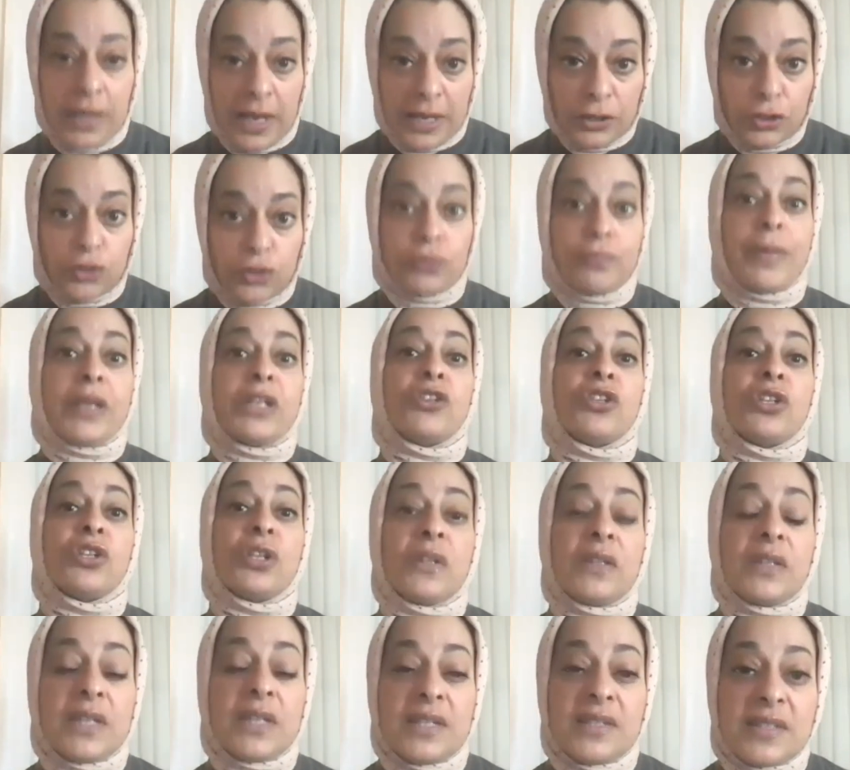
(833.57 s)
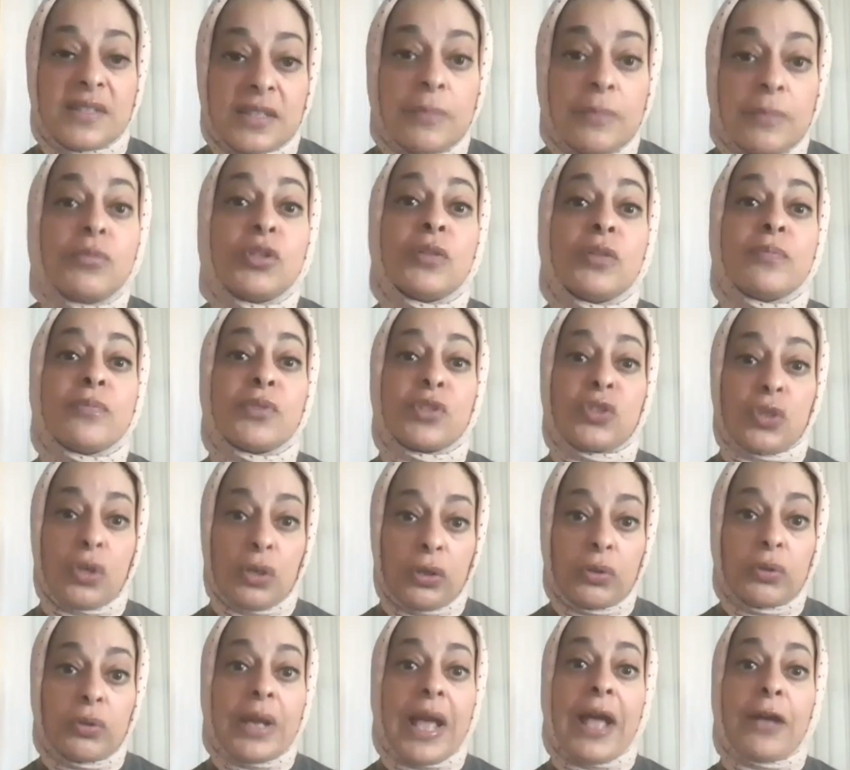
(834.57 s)
And you mentioned these symptoms to
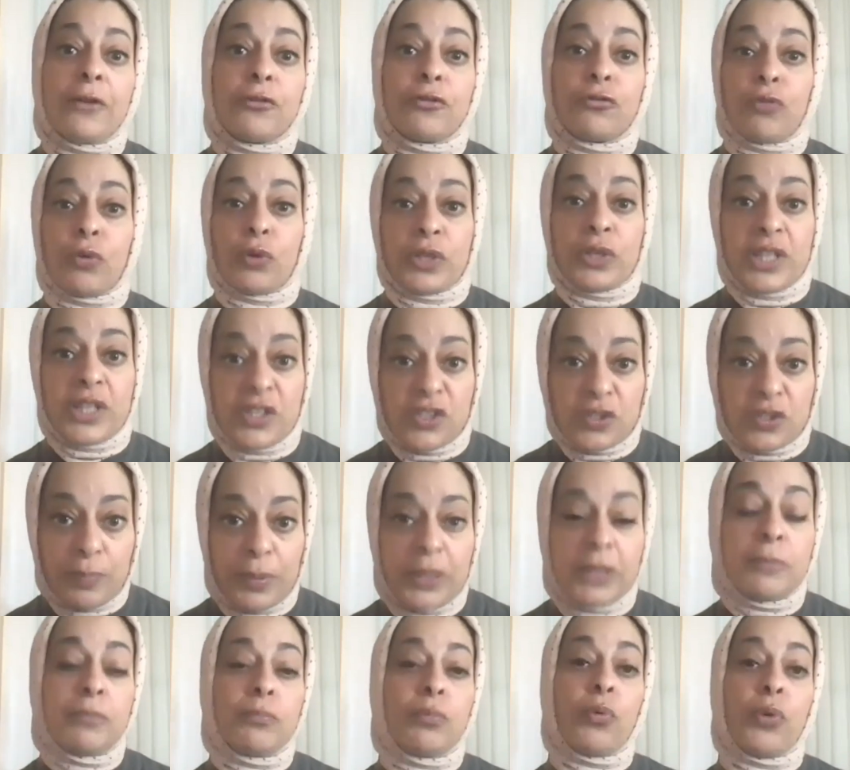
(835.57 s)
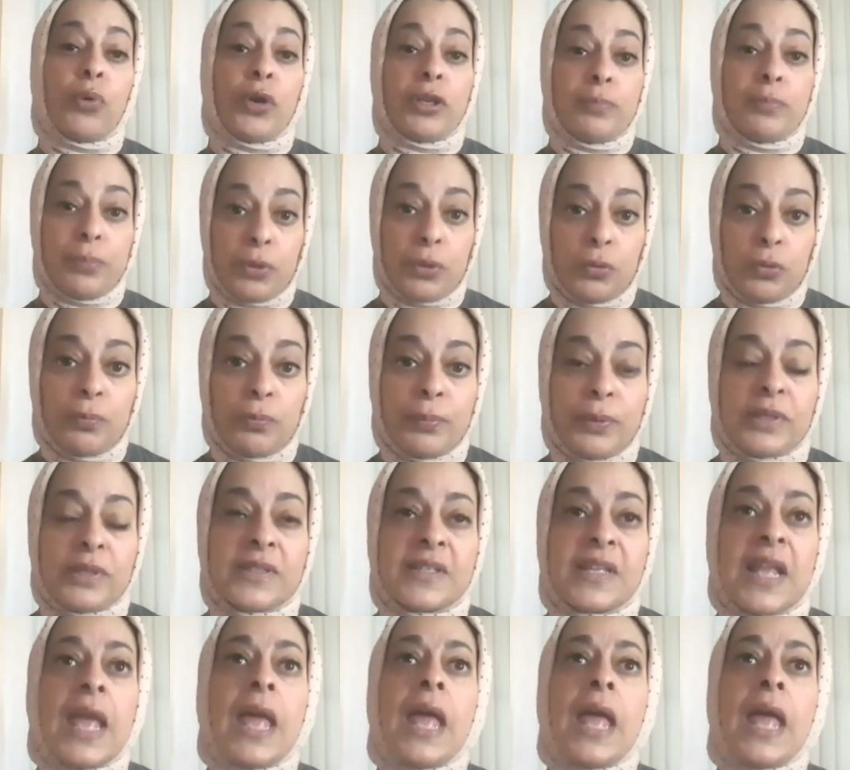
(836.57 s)
look out for, these pinpoint pupils.